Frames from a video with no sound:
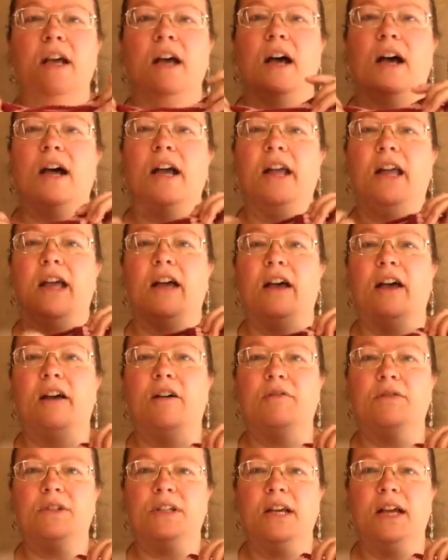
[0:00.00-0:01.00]
I
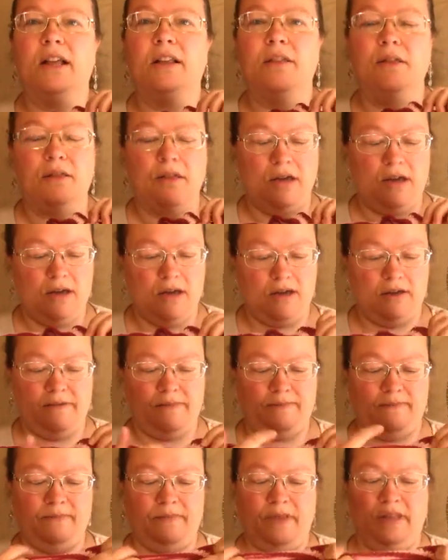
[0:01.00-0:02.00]
have done the
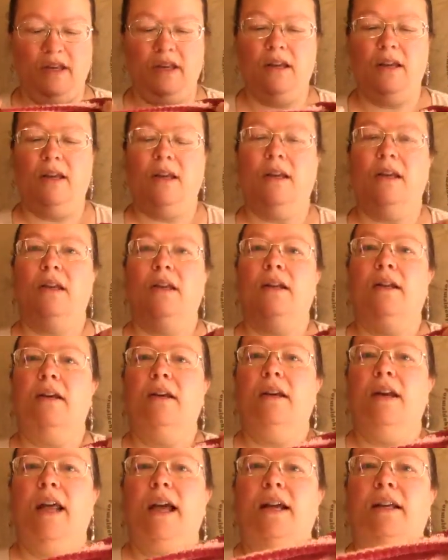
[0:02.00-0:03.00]

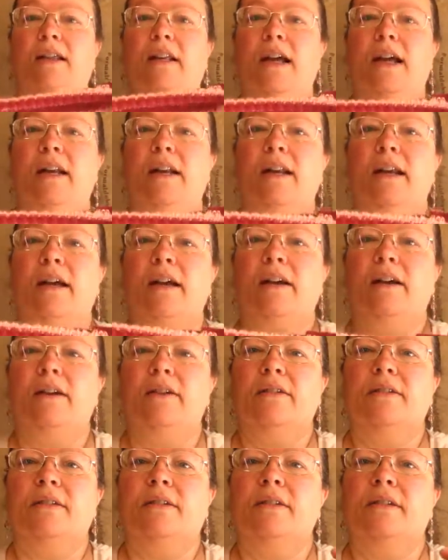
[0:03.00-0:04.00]
neckline now,
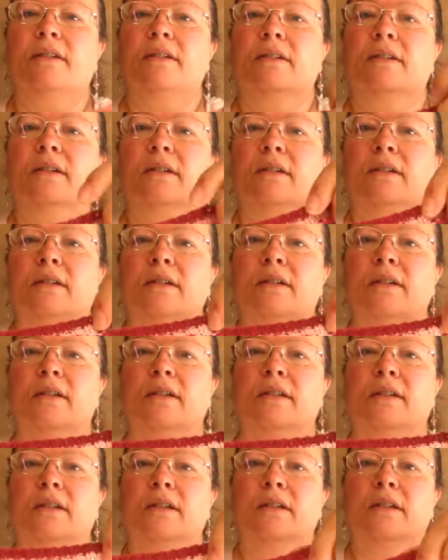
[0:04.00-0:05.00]

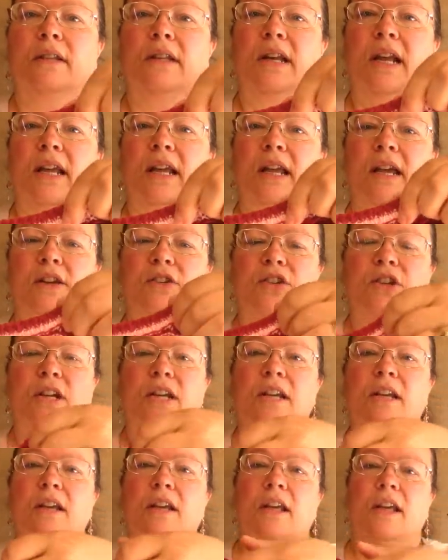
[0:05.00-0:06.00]
neck
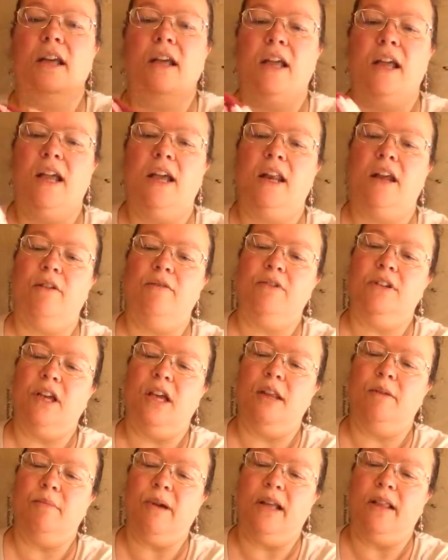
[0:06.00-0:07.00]
edging, and I've
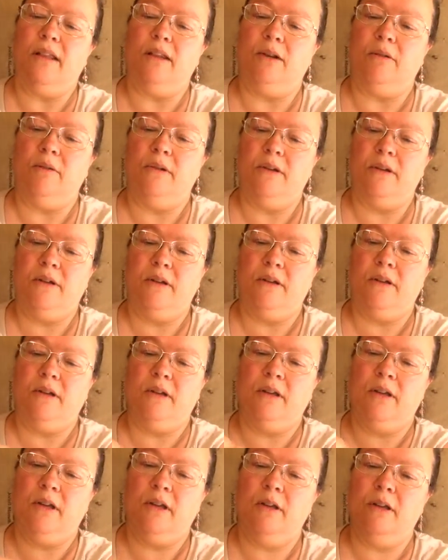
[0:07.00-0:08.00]
done my little
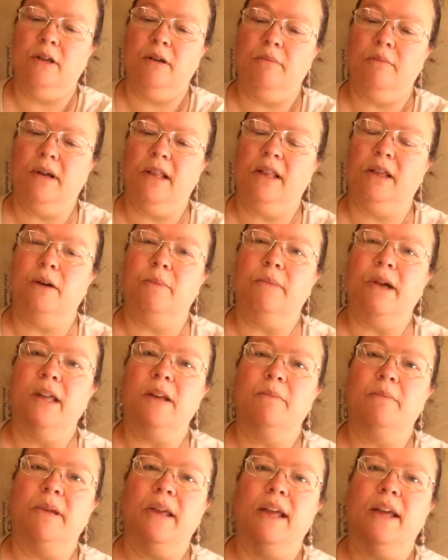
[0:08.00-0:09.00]

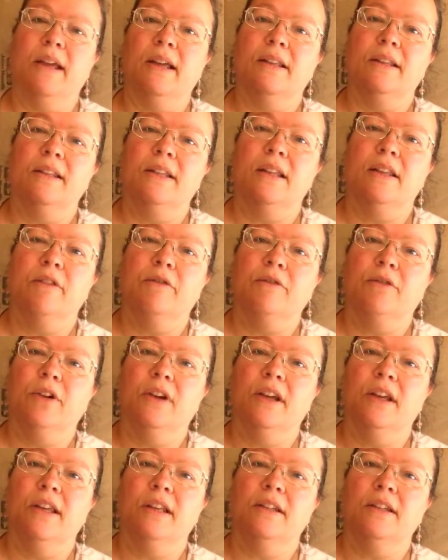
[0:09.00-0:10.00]
button bands in the
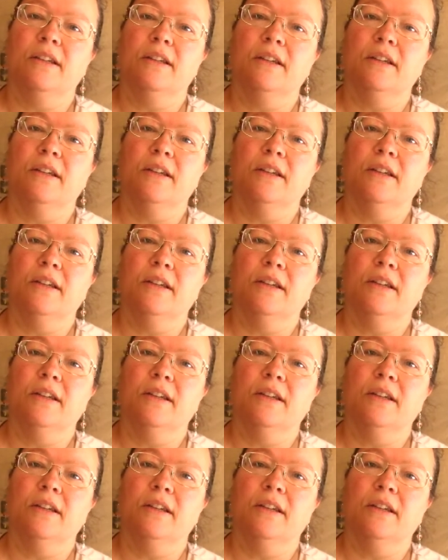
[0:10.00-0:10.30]
front.